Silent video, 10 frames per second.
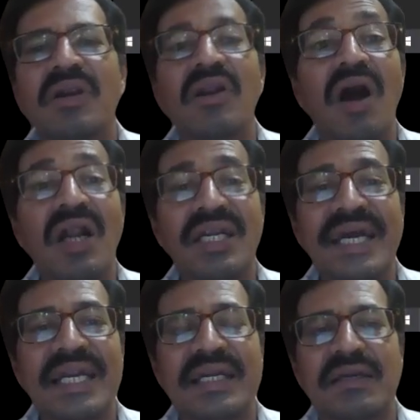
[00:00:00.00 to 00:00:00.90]
Not
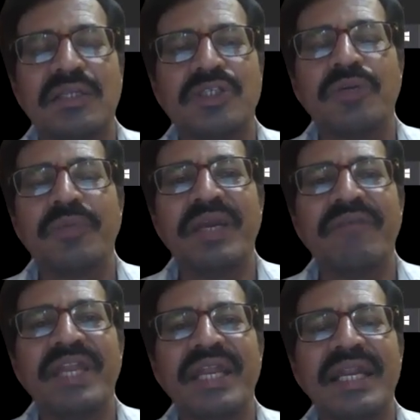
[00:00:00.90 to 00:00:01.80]
correct. You should
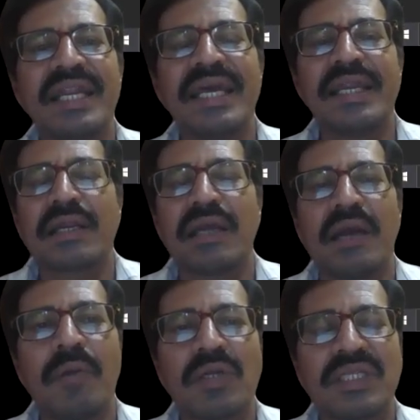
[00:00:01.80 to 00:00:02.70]
be very clear
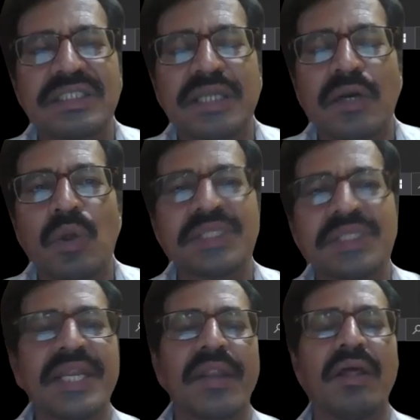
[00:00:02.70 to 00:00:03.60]
about this, the
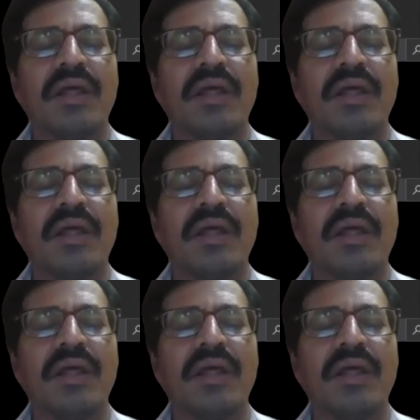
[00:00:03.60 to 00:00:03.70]
question.